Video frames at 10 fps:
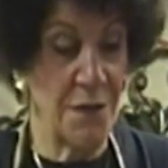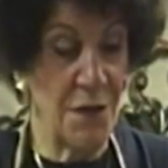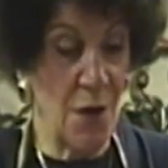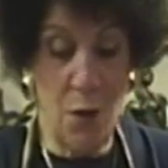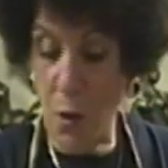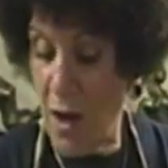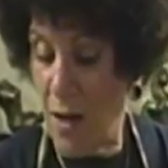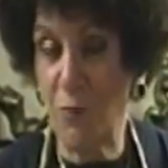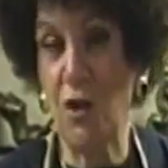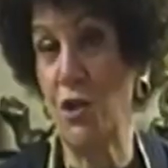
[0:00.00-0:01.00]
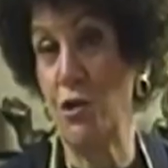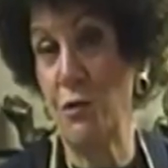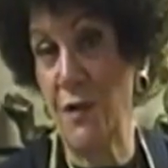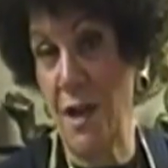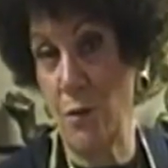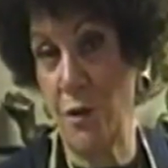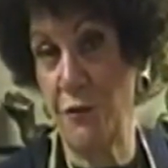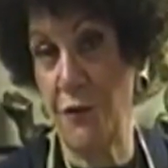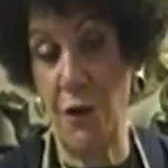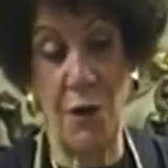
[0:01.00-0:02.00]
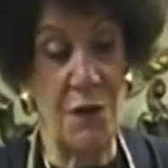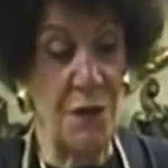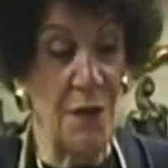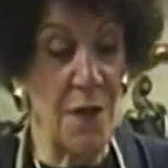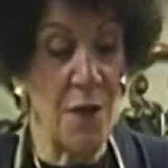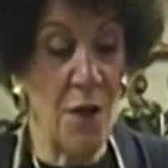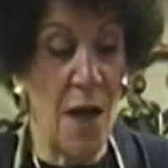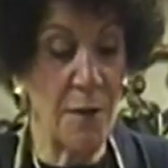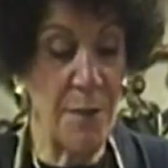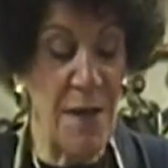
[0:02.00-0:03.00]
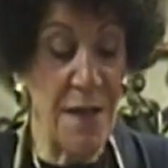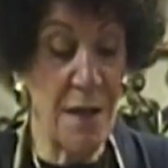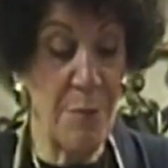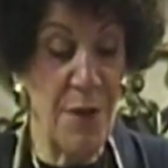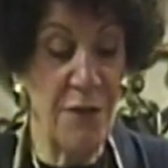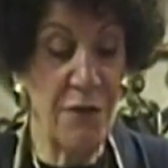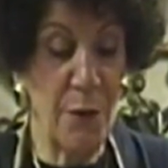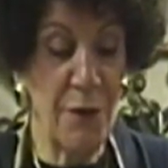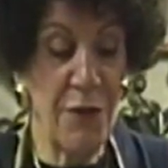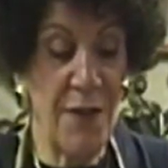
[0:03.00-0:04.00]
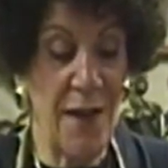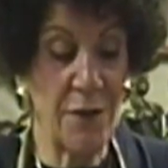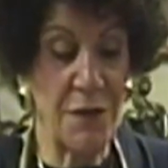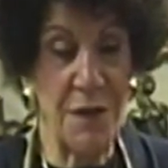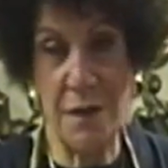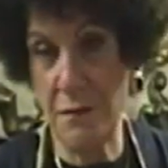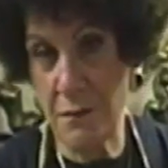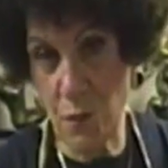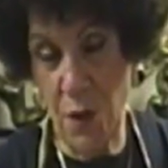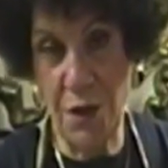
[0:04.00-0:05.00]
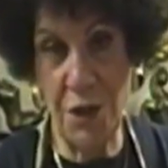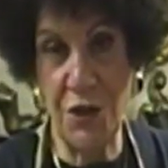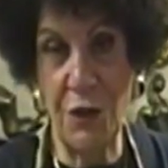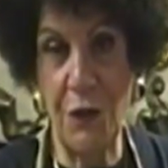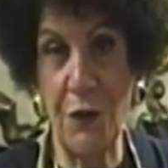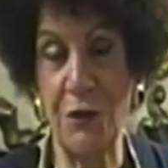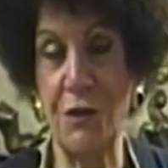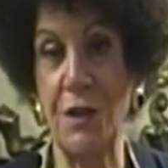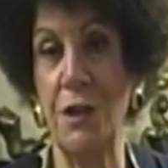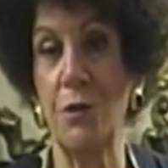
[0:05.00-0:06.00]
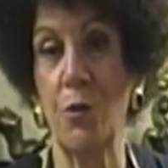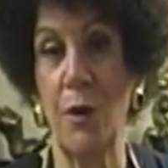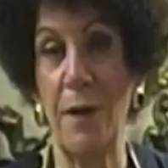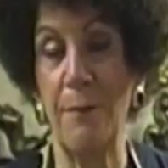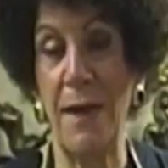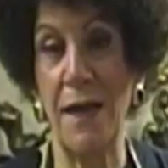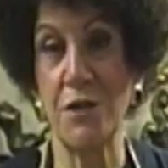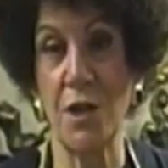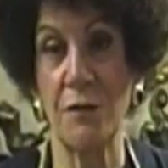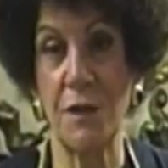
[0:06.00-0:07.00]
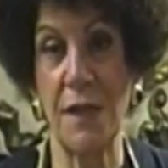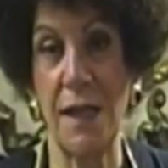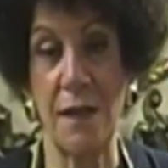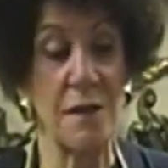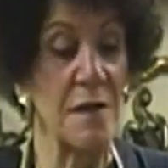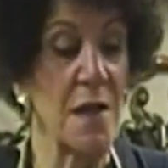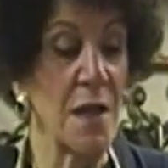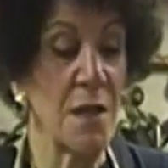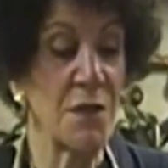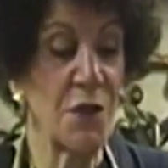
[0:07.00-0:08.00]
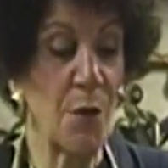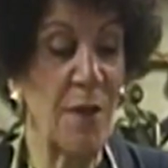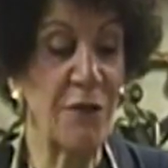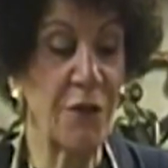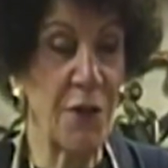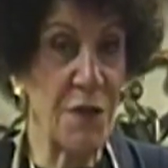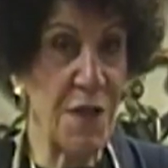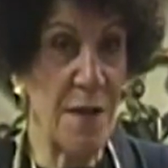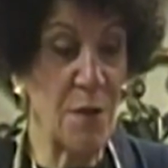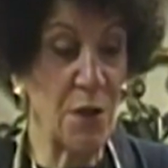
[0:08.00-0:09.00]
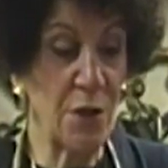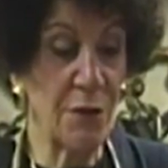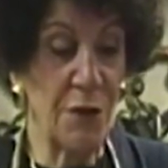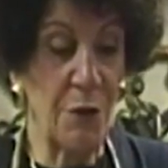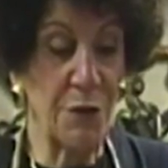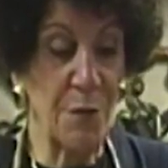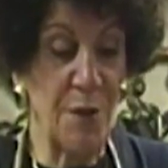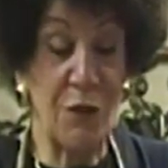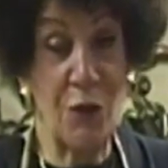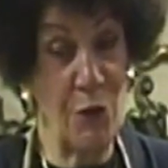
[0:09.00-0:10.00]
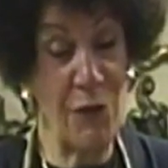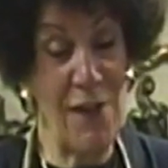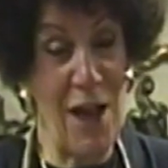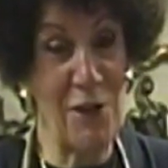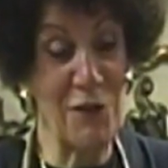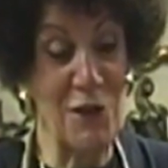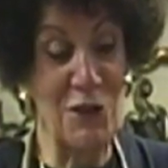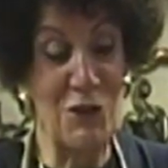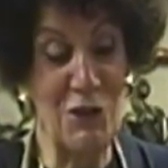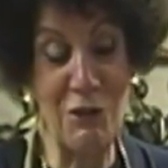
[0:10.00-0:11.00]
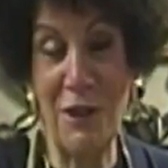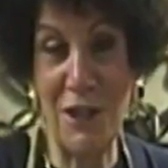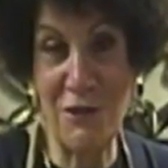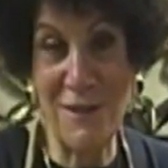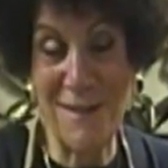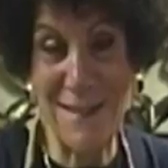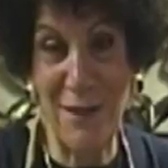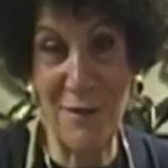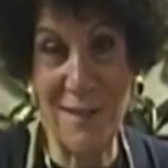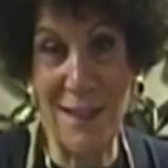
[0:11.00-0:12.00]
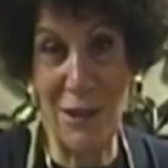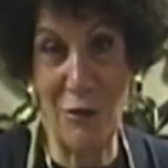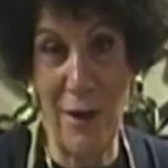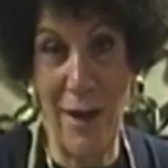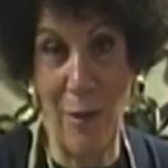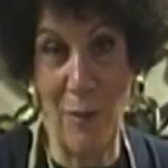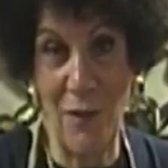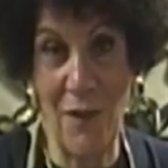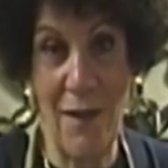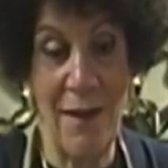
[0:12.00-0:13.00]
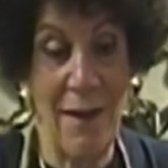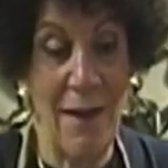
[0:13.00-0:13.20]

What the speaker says: so I'm going to use that one first. I'm going to make up a 4,113 gram batch of glaze. So my first chemical is going to be 2,217 grams.